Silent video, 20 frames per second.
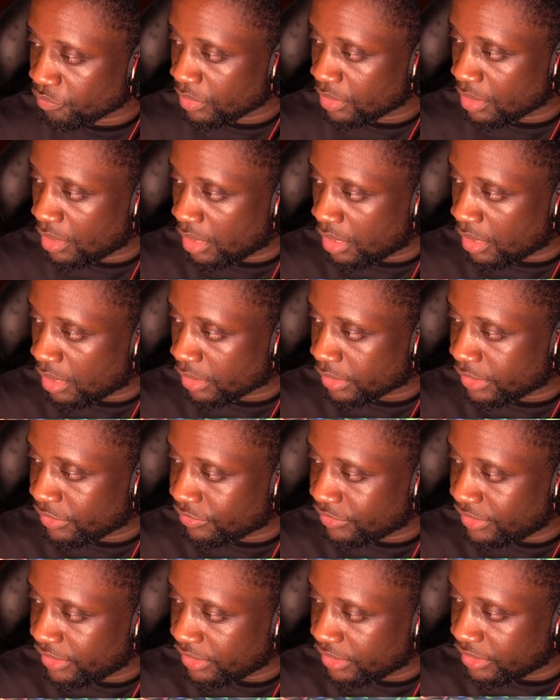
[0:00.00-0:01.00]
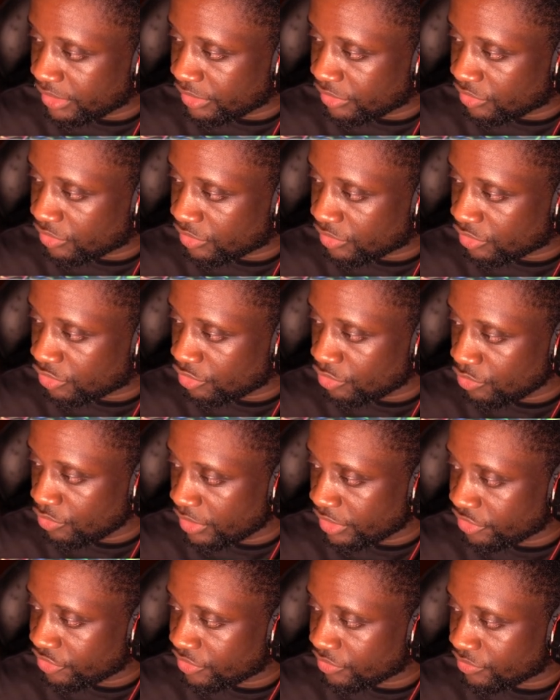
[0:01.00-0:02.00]
Giratina is 2
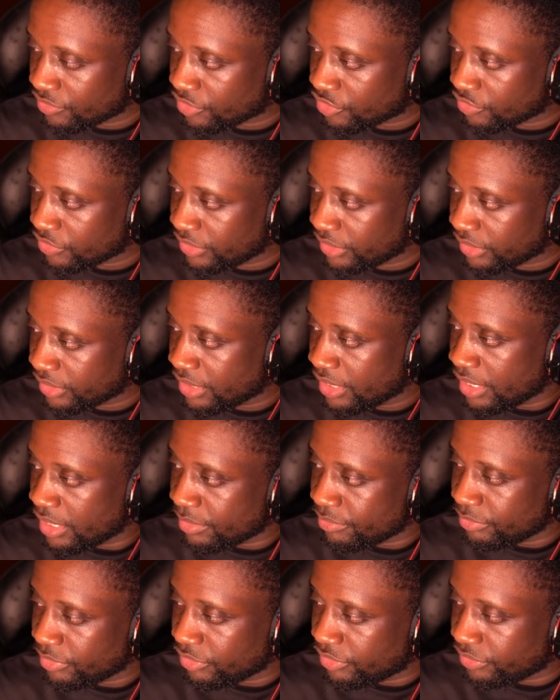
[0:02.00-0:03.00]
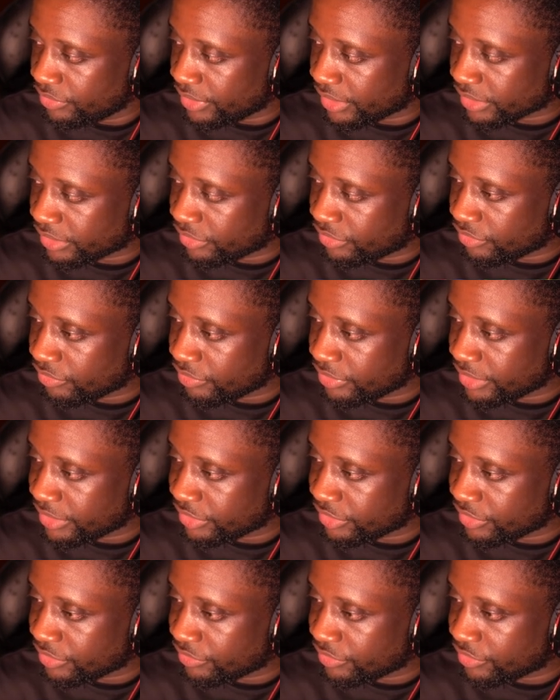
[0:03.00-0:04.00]
energy retreat, Mewtwo EX is 2
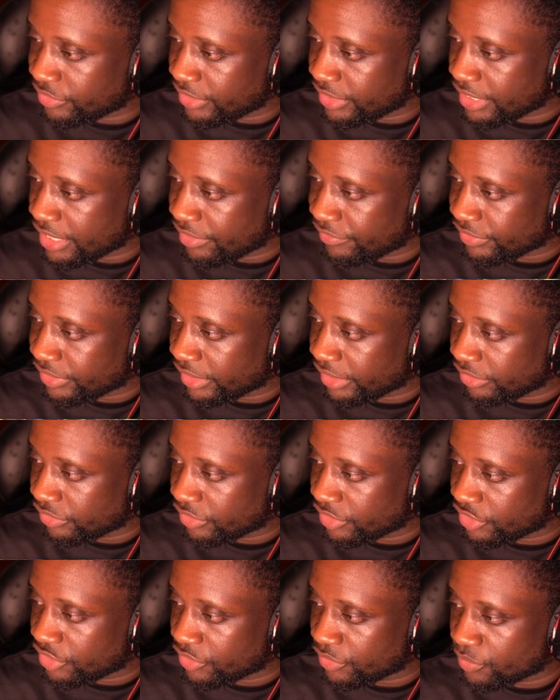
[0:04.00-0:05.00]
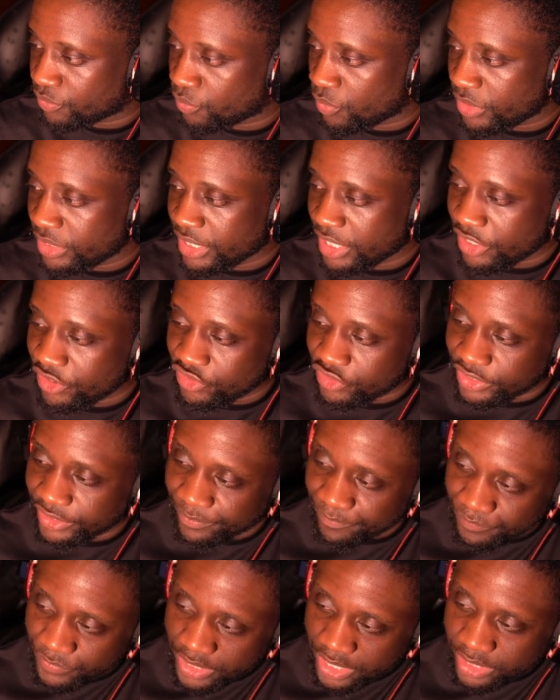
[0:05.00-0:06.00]
energy retreat, and everything else is just 1
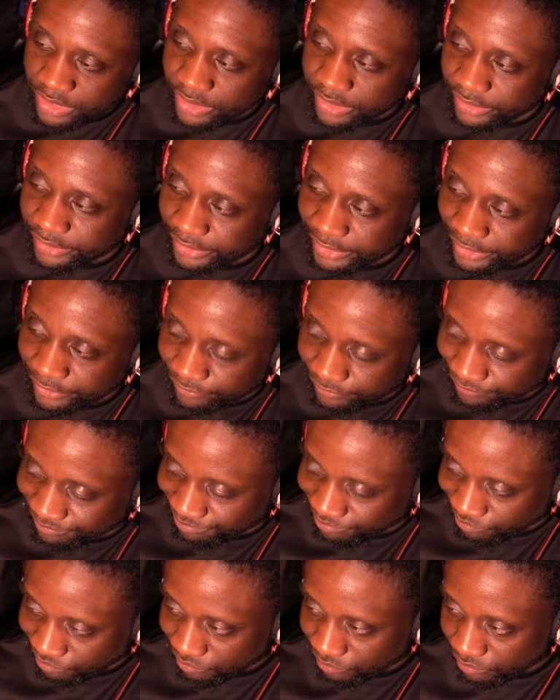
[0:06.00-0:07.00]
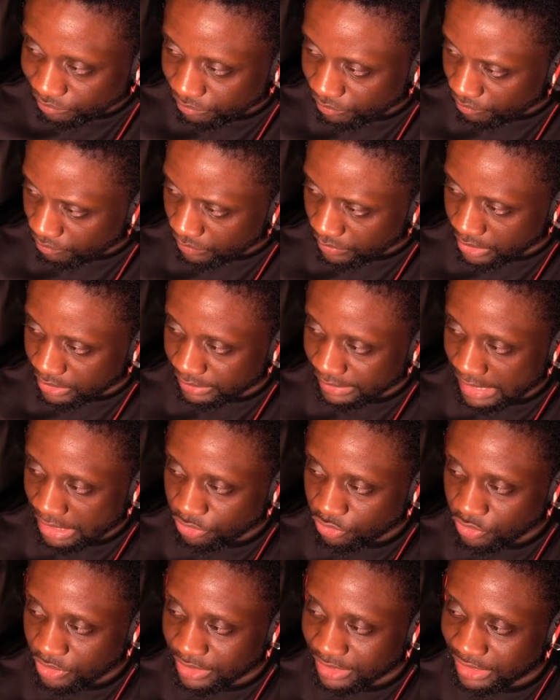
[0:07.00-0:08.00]
energy. The leaf
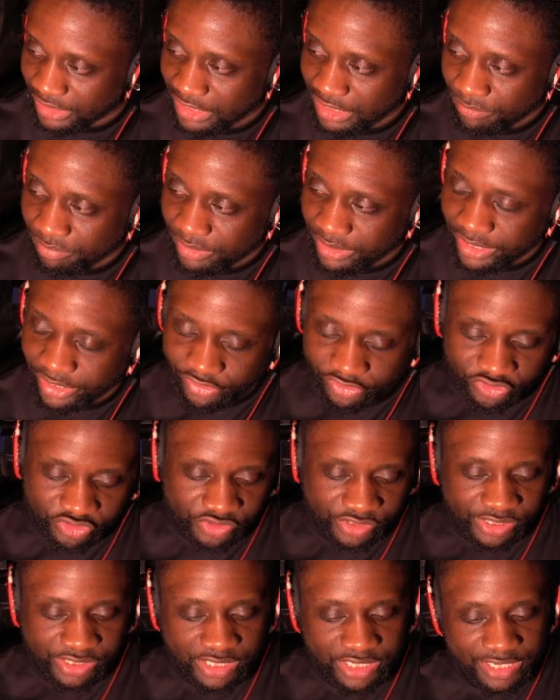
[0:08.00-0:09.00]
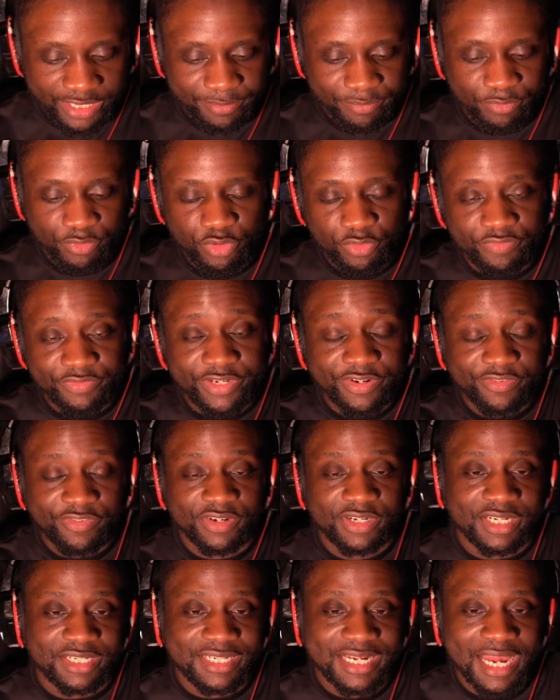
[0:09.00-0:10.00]
allows you to keep the energy and move
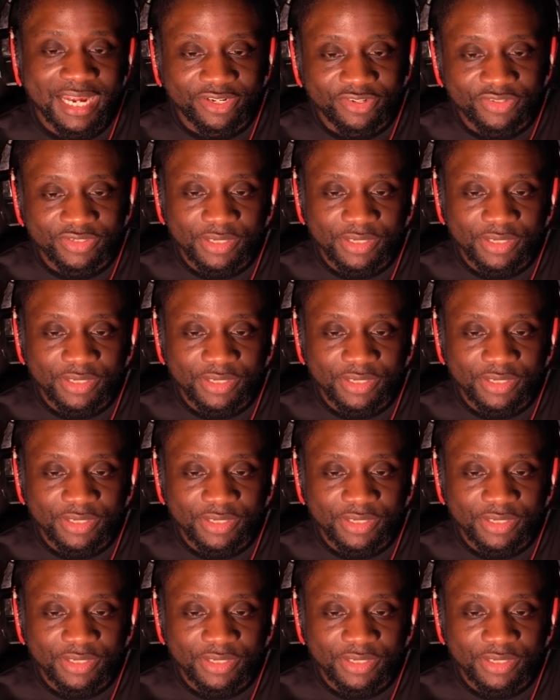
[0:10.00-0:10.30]
different attackers